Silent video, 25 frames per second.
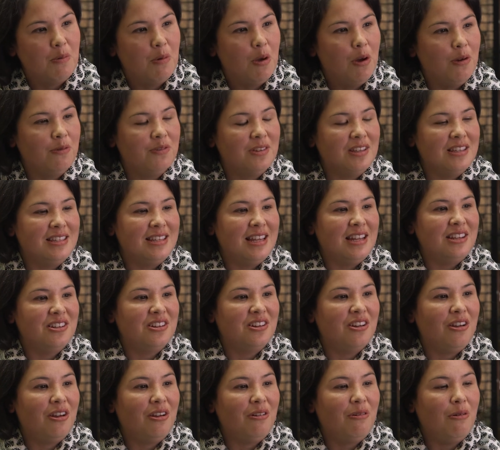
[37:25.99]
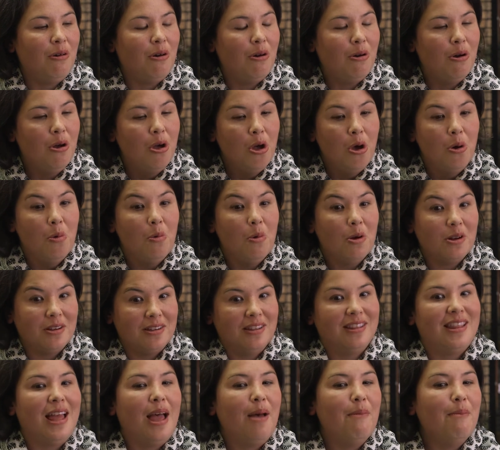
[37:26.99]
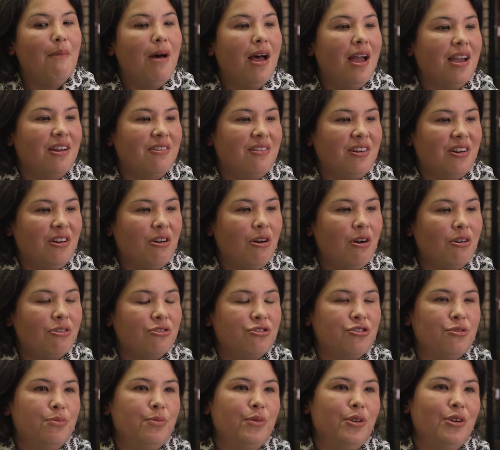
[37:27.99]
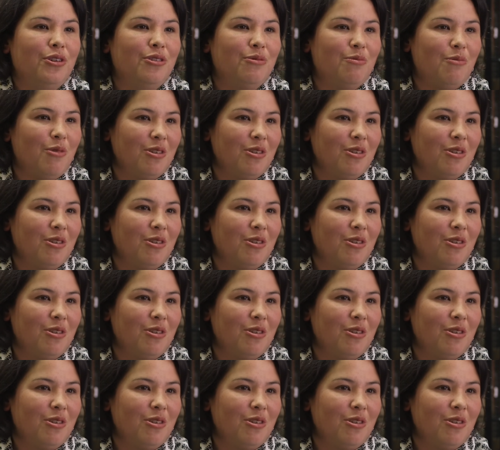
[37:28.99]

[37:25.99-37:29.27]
We often tend to go, oh, what did that migrant contribute?